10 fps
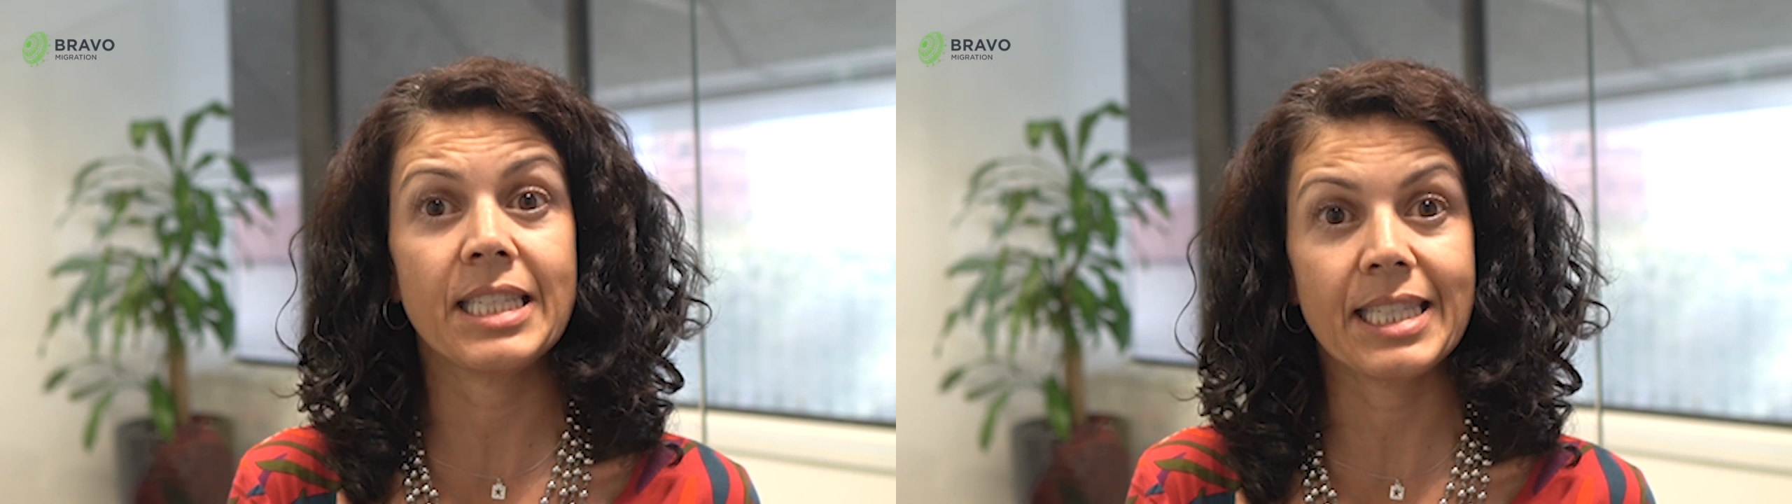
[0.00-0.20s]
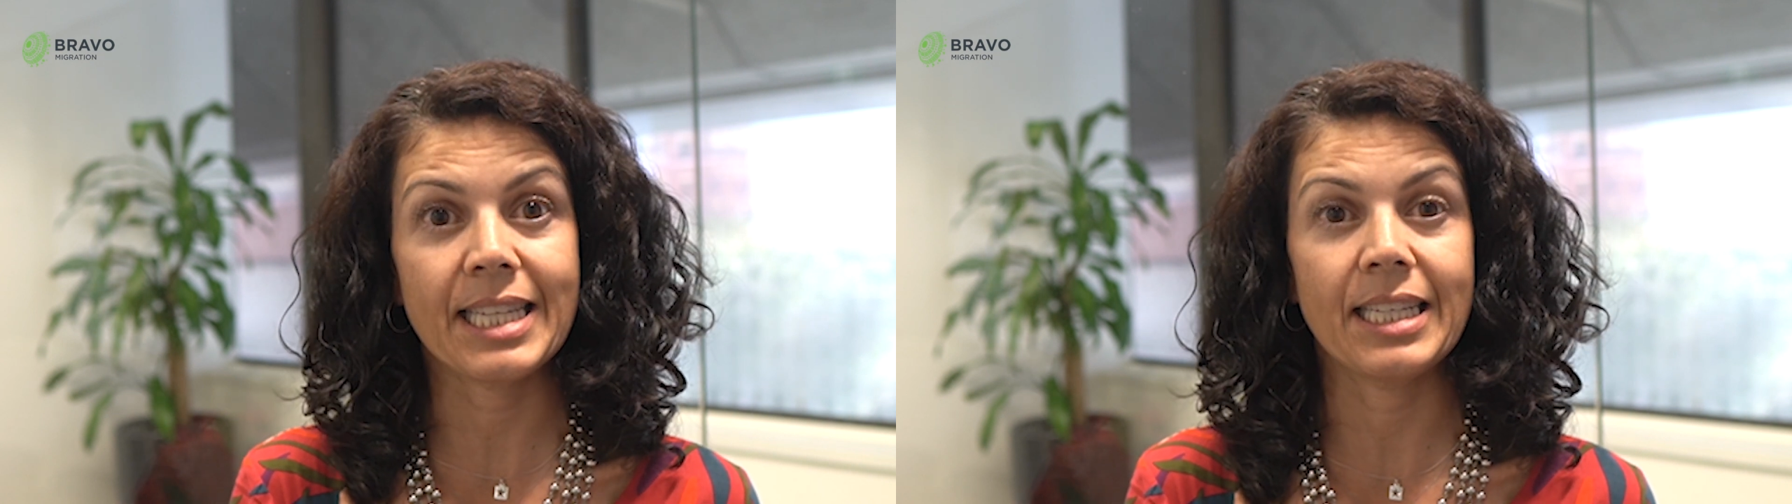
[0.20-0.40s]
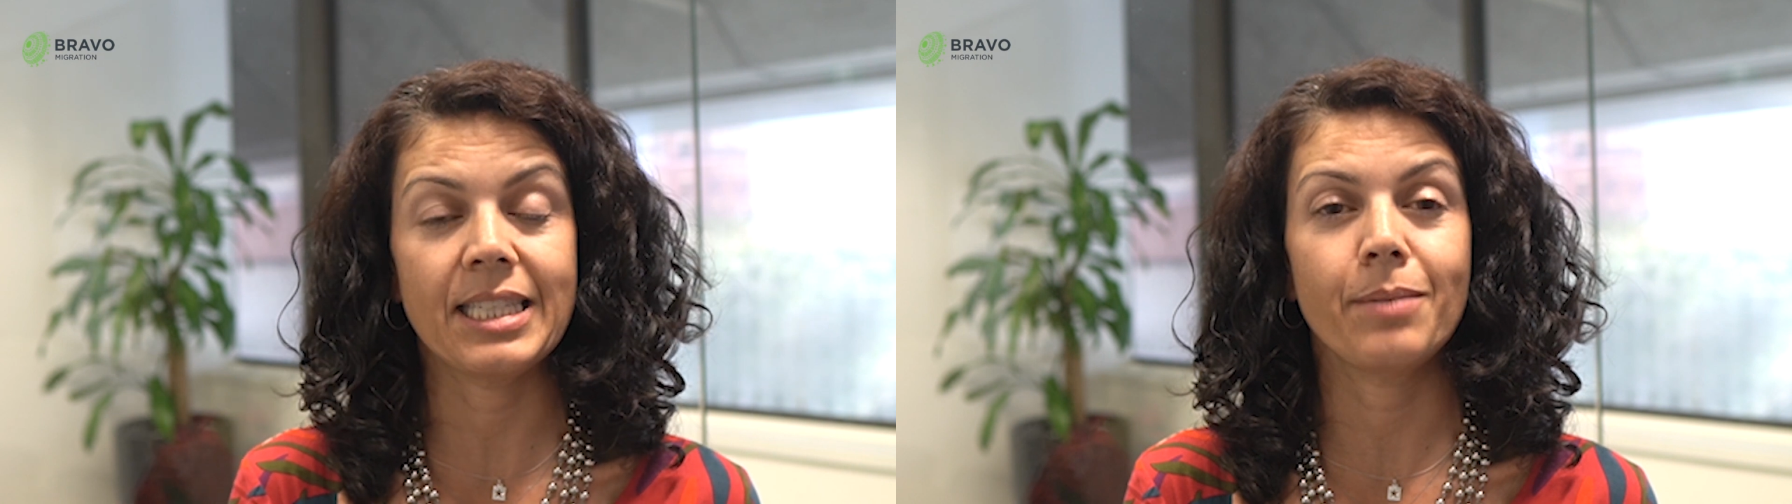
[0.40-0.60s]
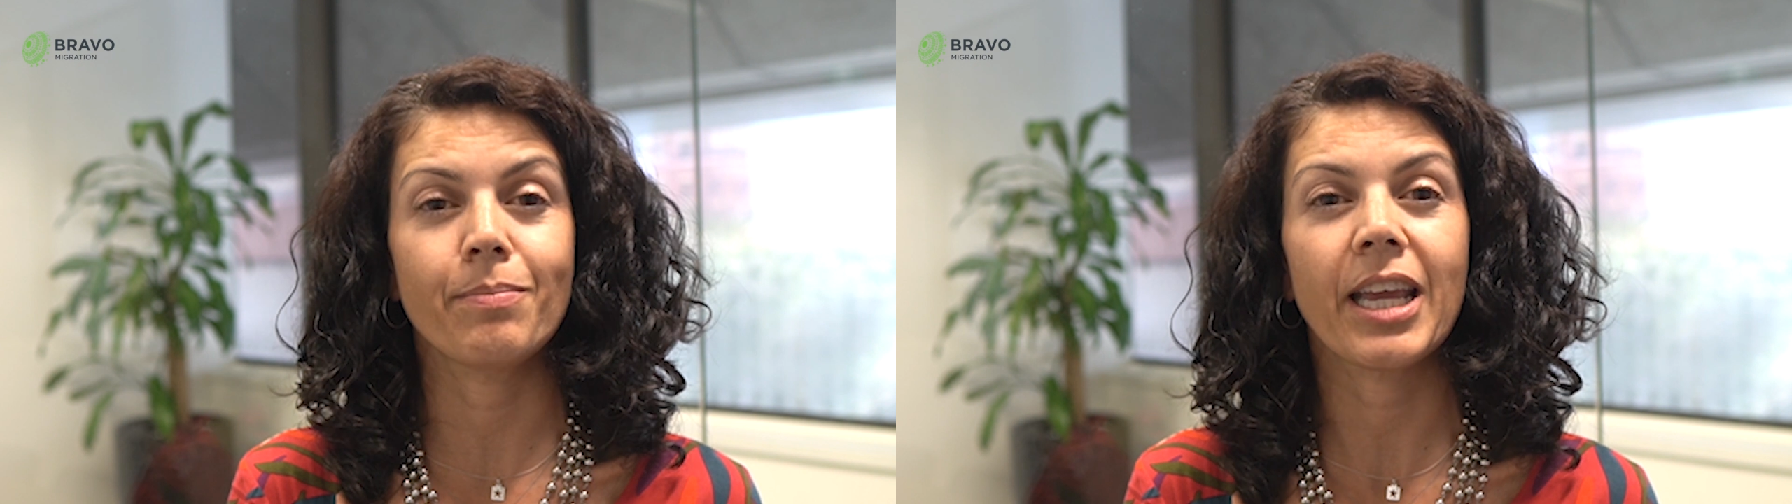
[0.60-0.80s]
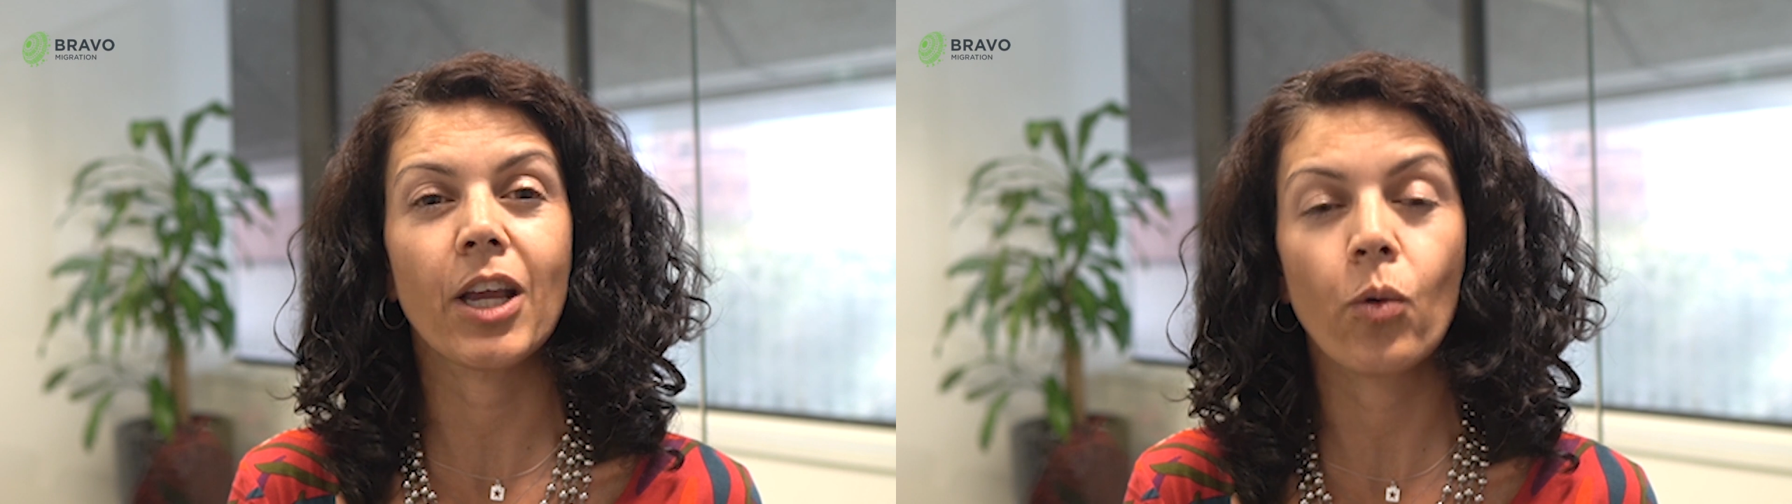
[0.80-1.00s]
standing
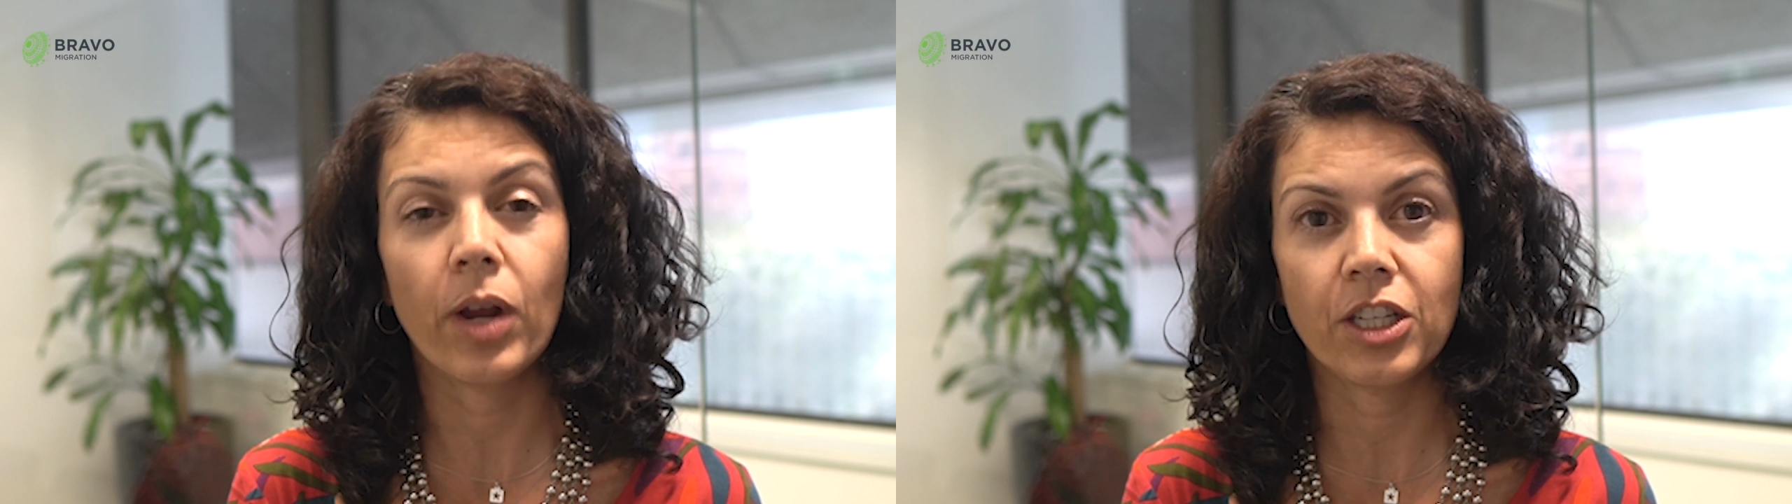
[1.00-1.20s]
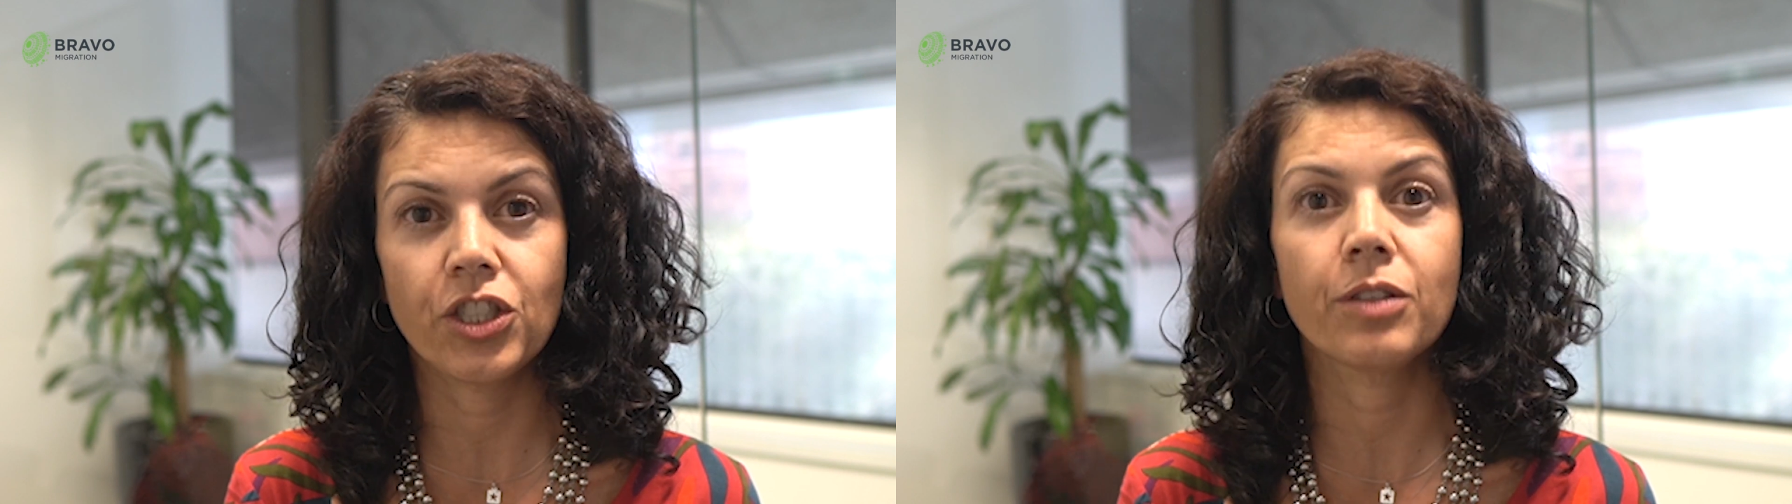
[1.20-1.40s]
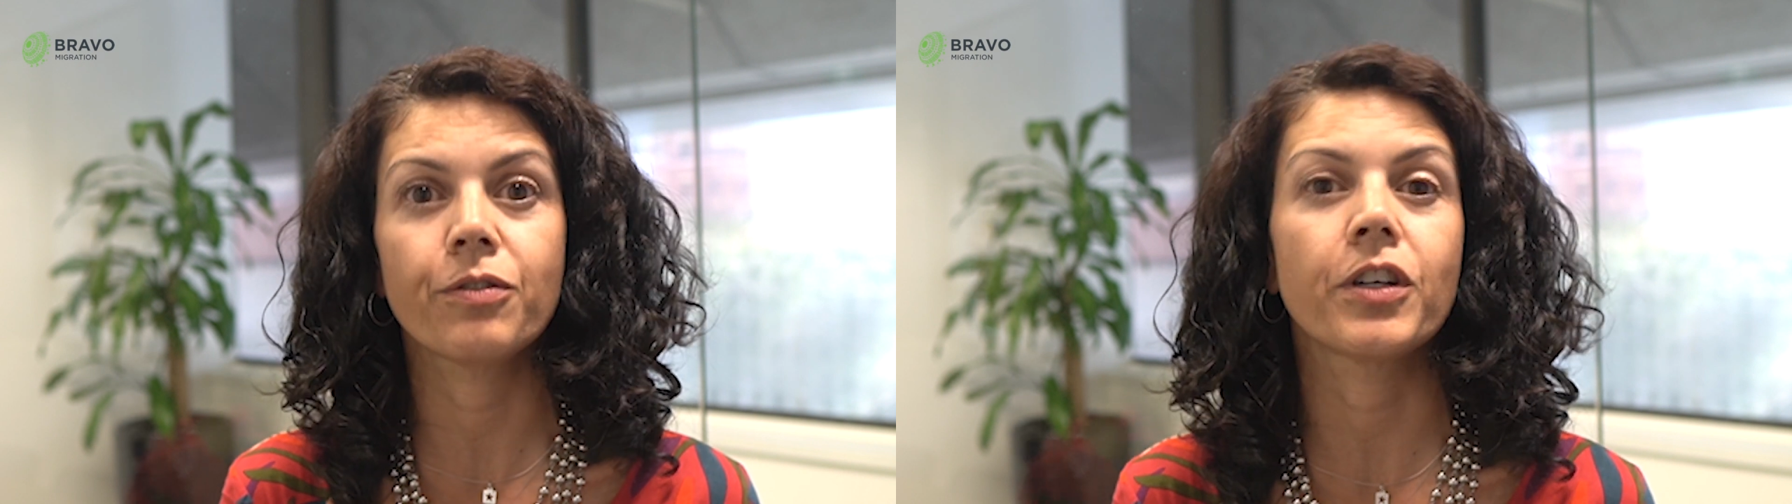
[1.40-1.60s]
migration